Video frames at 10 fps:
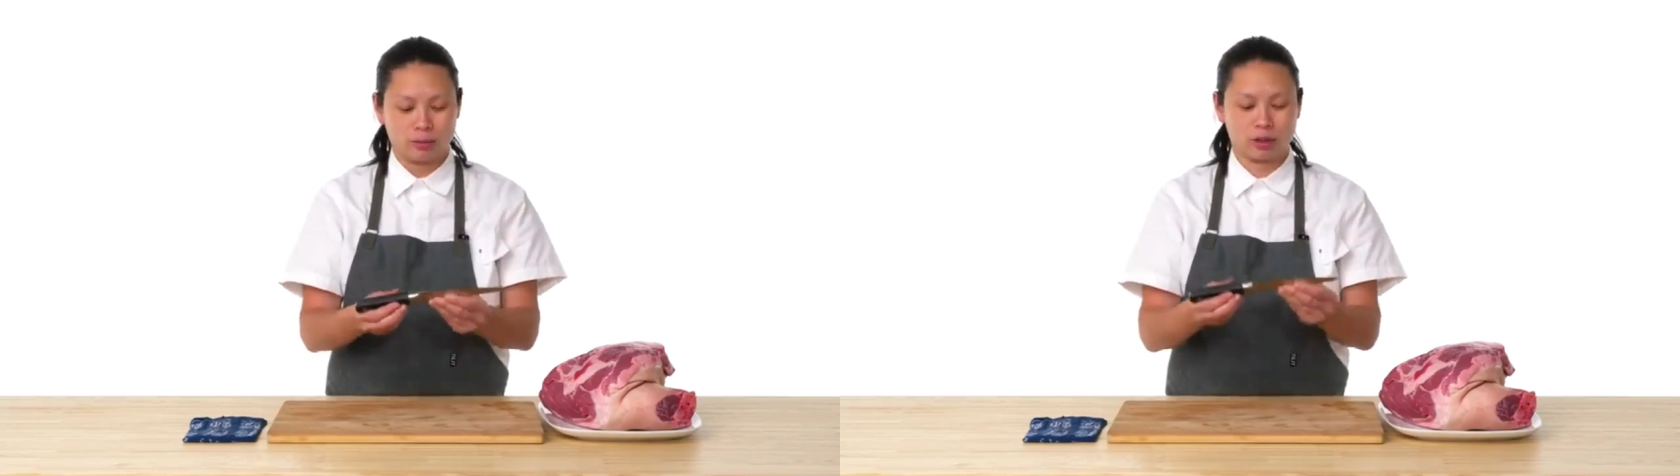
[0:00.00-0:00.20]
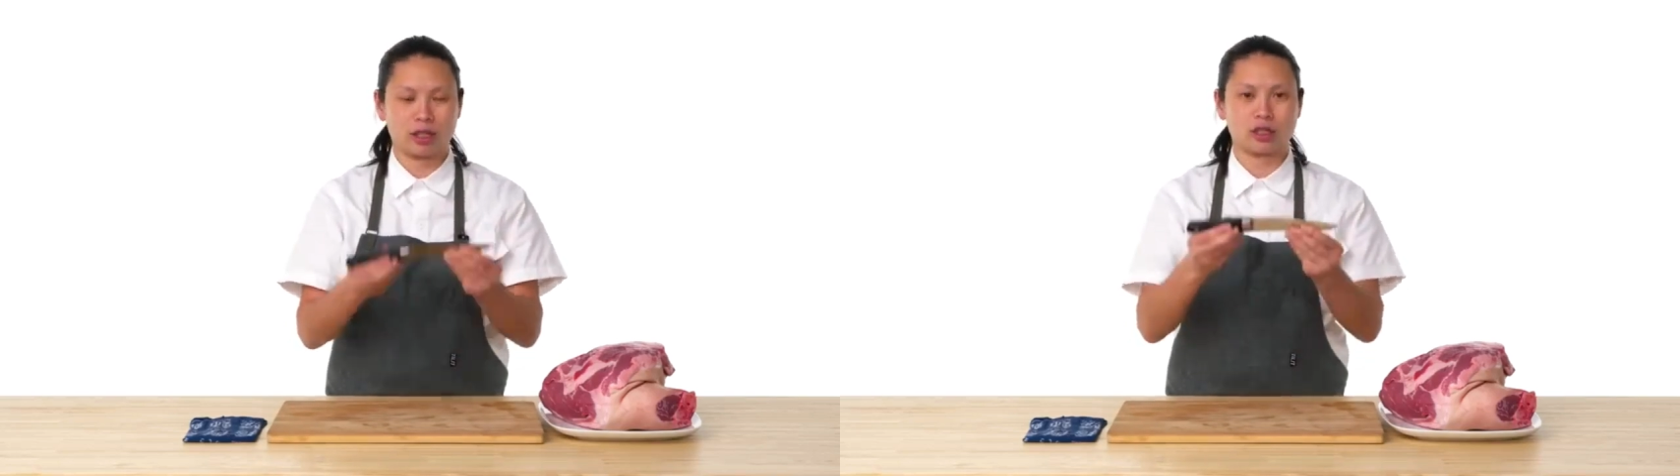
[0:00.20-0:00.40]

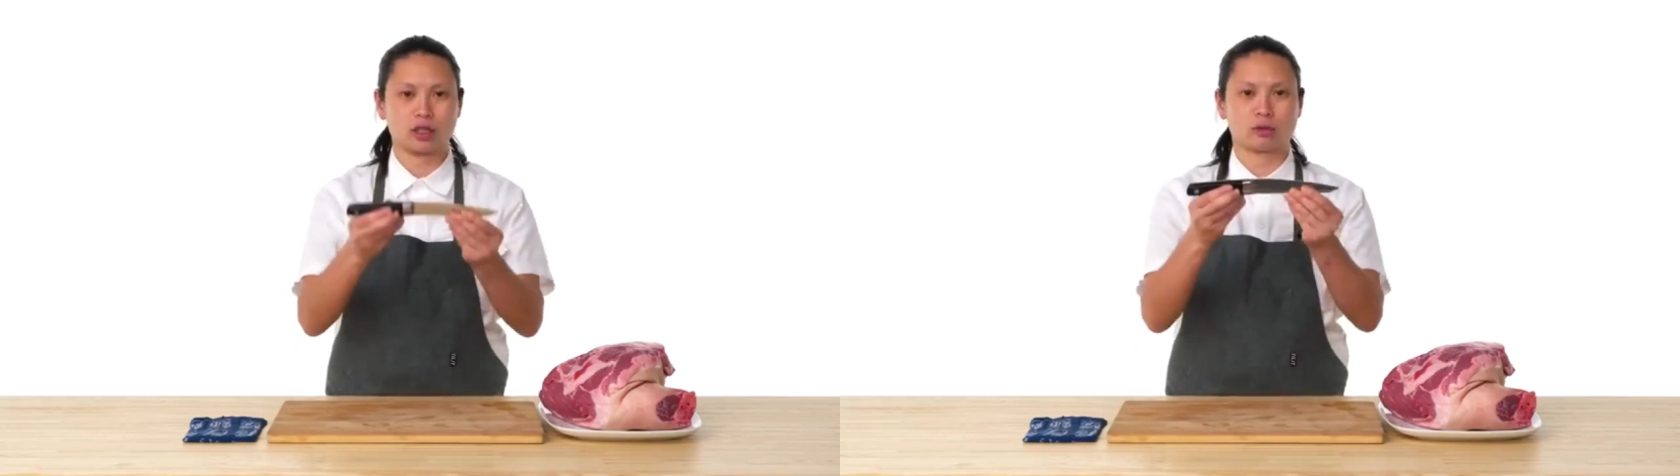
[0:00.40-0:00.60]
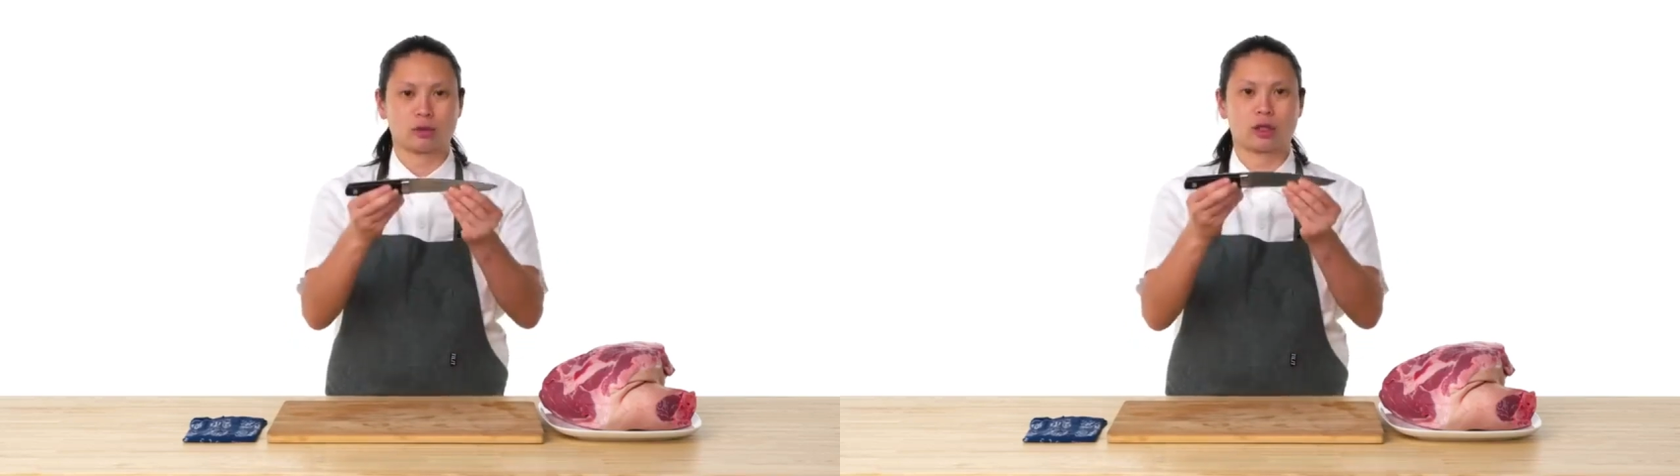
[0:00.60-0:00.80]
But
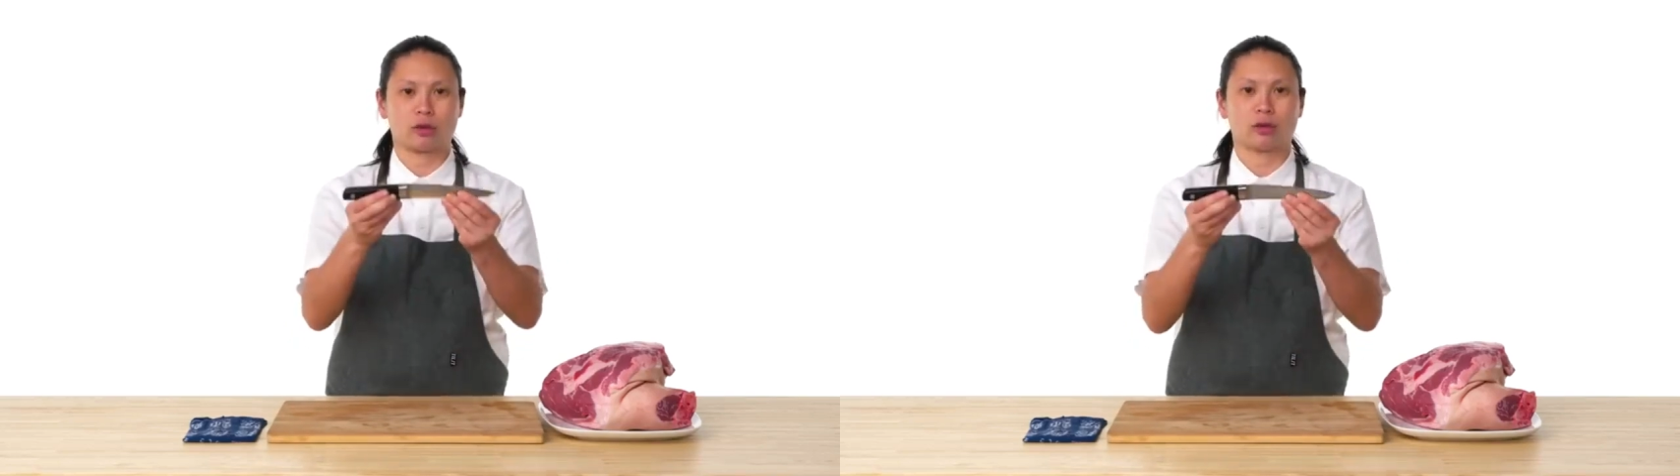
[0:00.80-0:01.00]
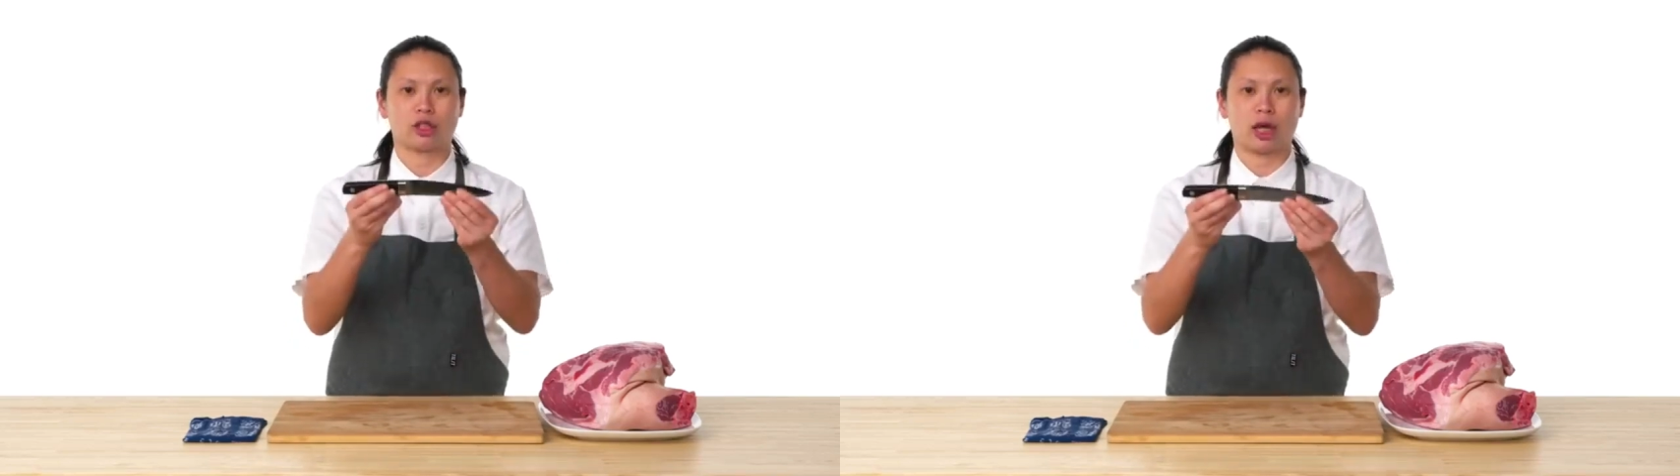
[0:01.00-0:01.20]
this is really
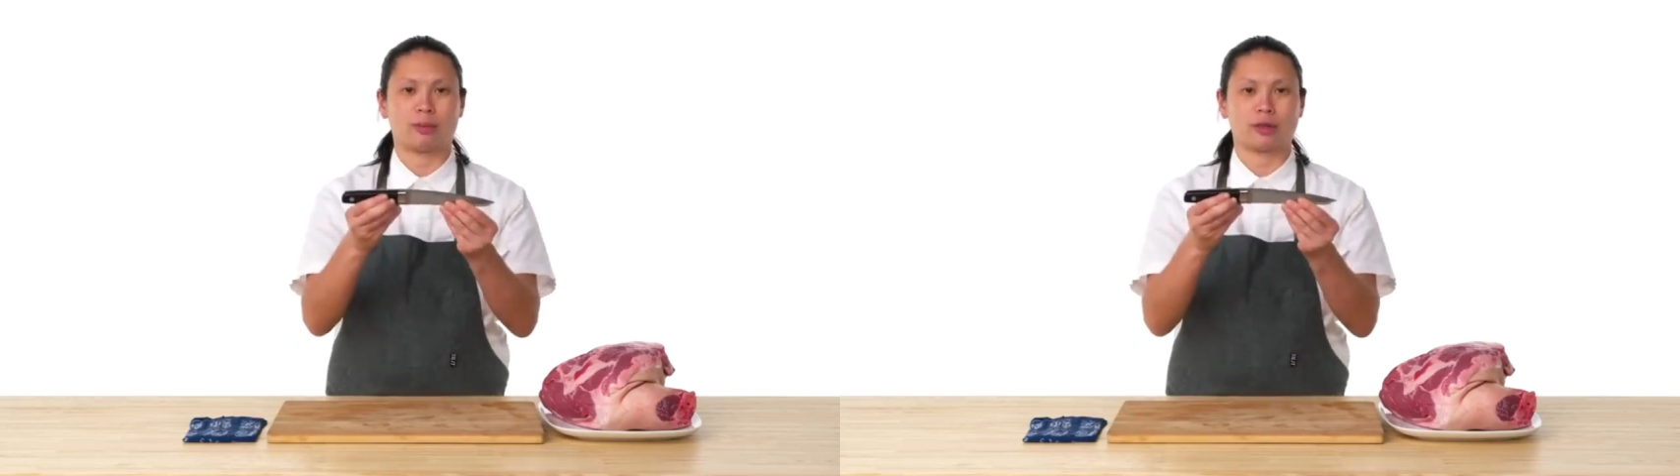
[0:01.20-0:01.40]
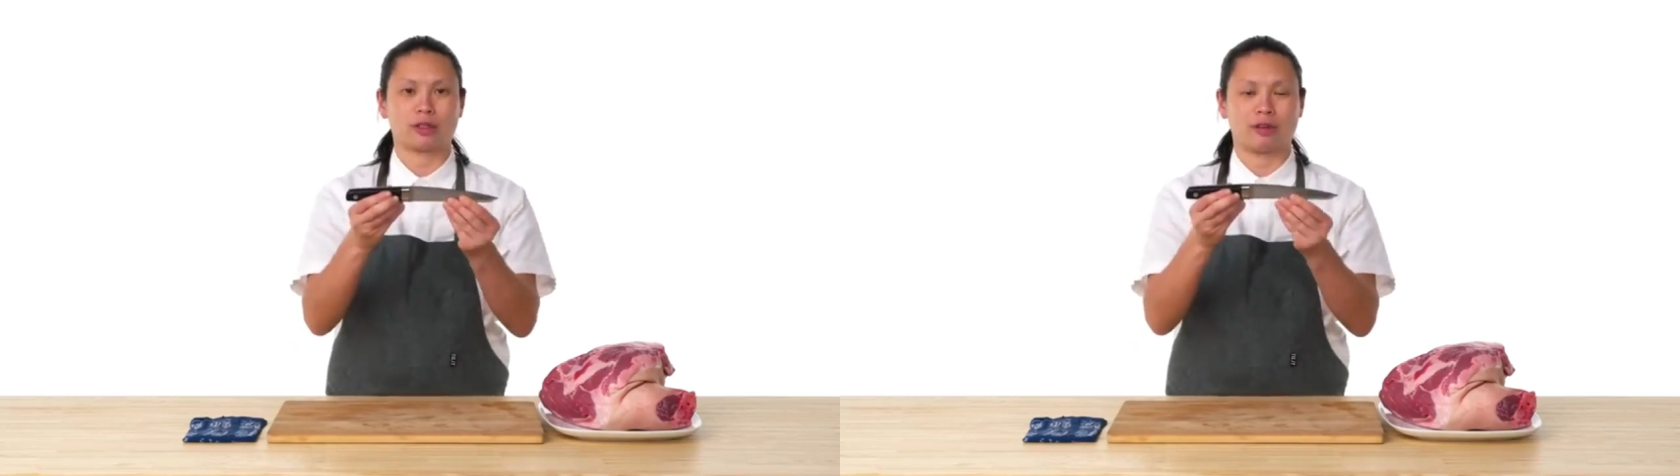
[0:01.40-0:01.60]
the only
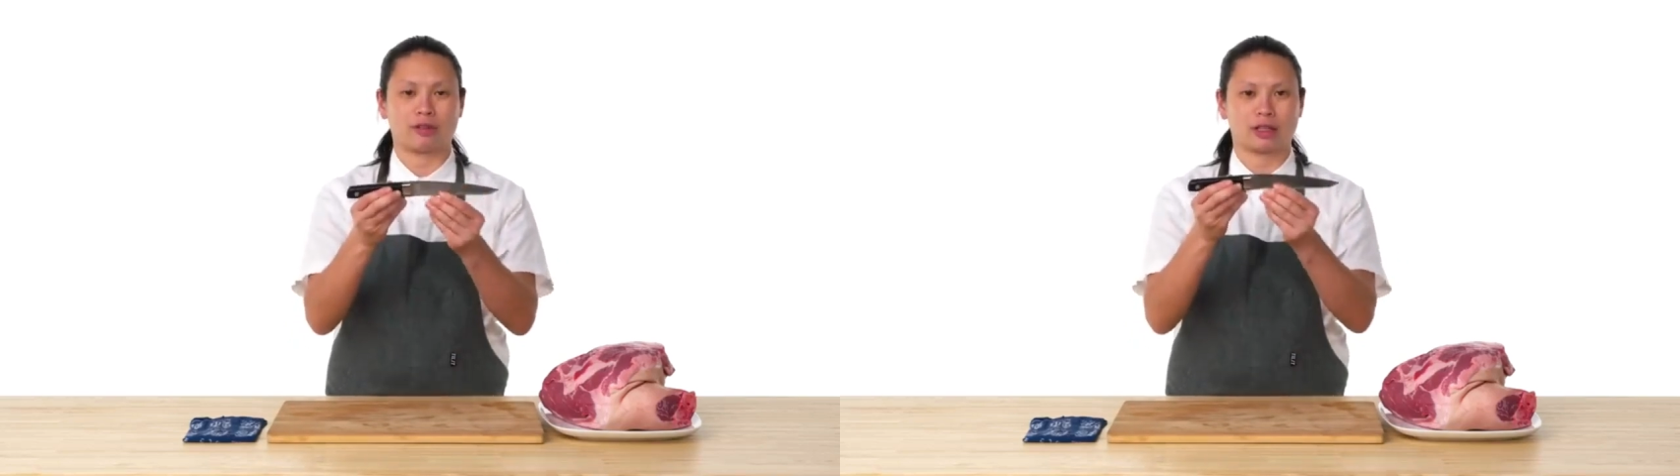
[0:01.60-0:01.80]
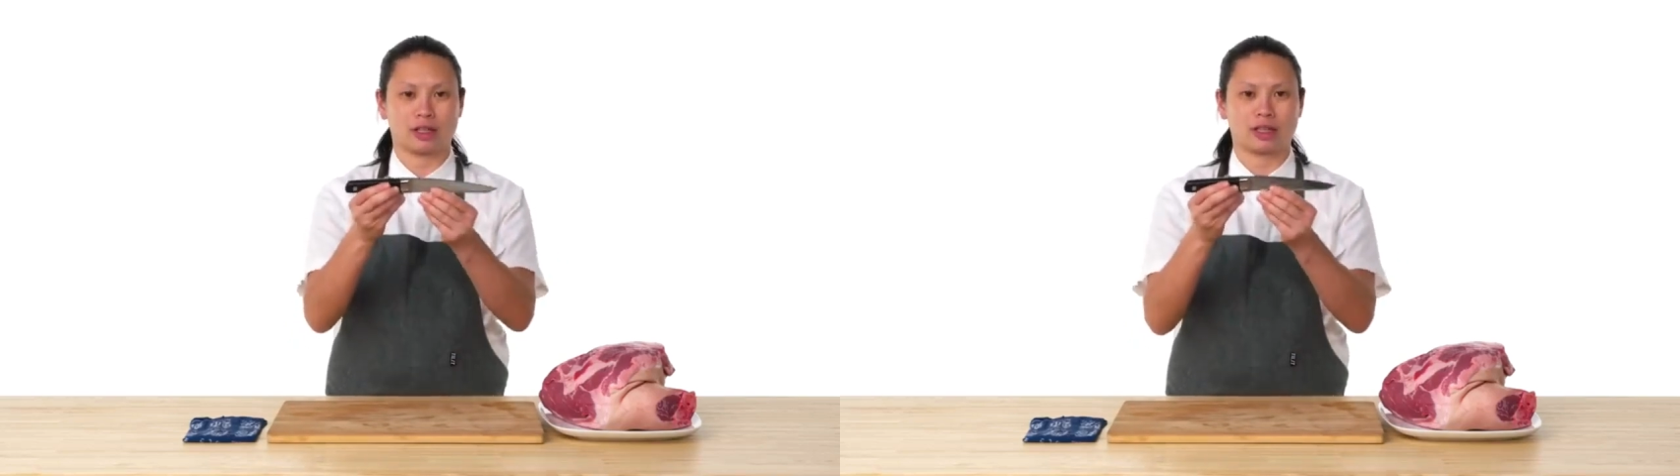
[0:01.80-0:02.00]
Japanese
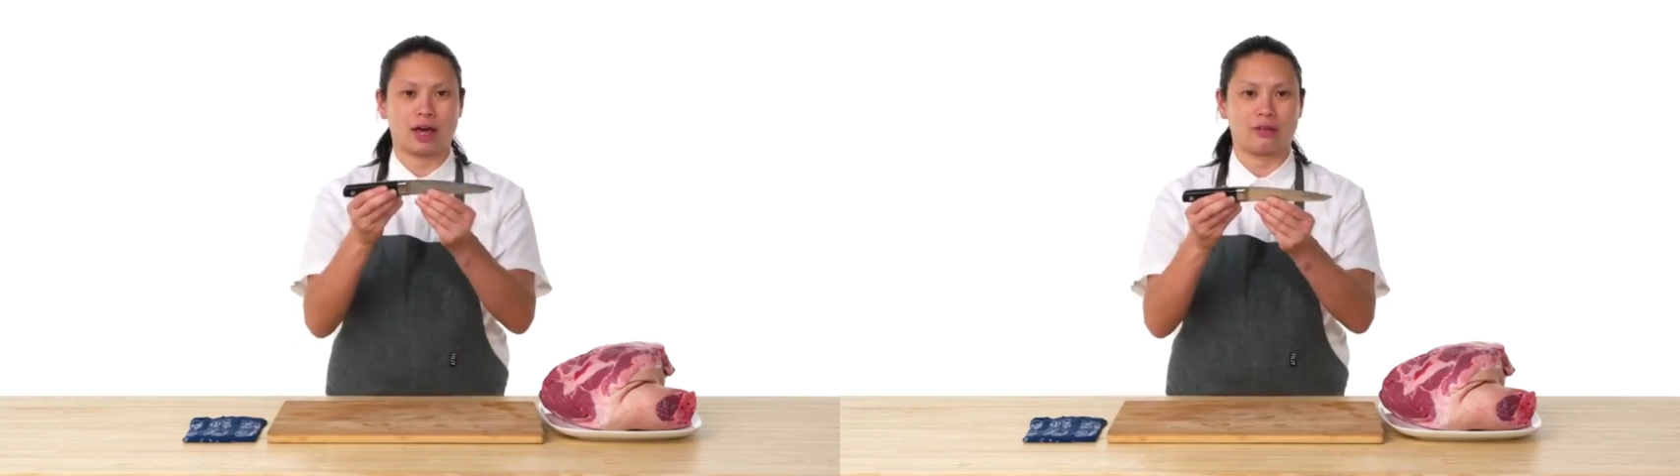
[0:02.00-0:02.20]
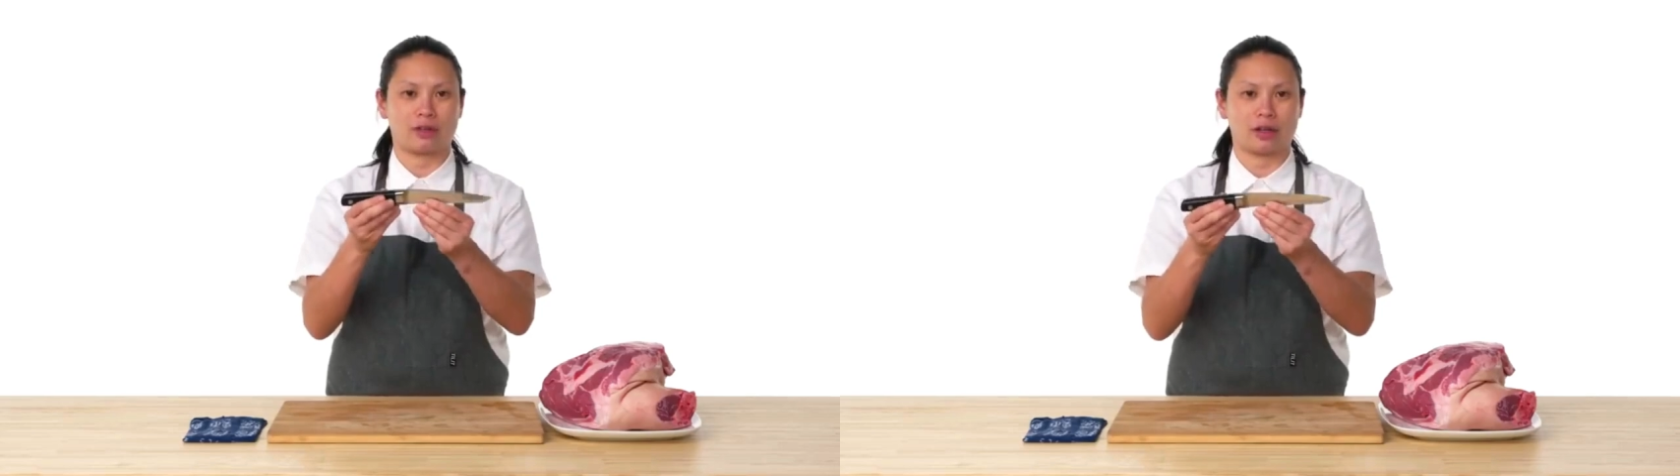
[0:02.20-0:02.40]
knife that doesn't
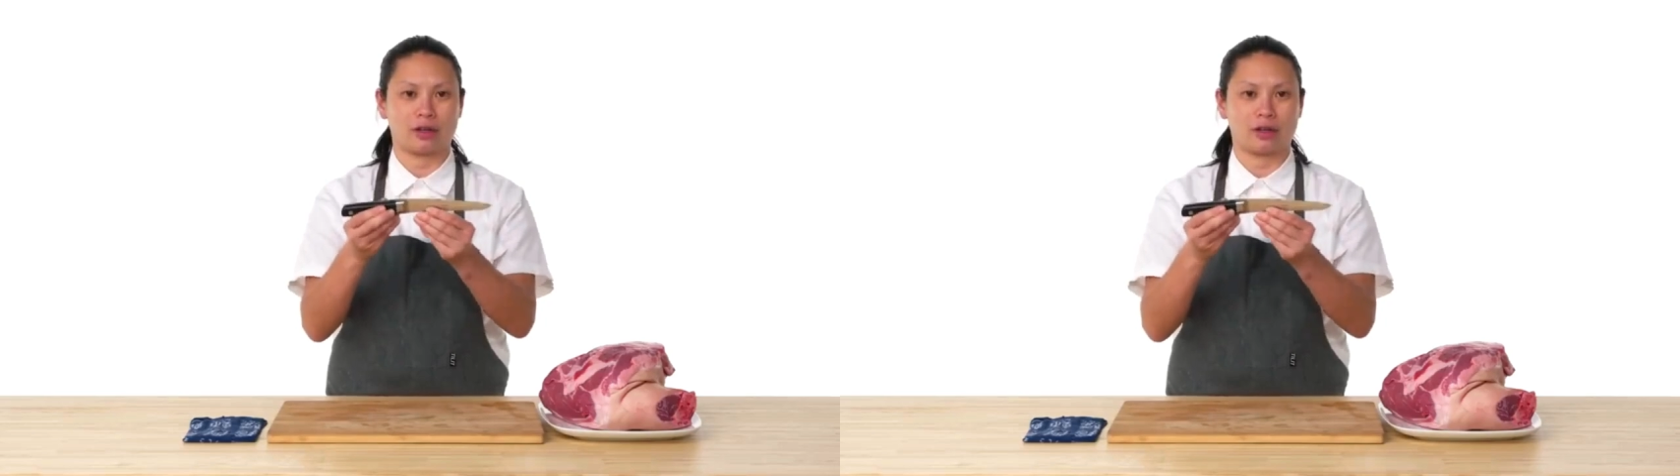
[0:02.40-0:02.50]
have a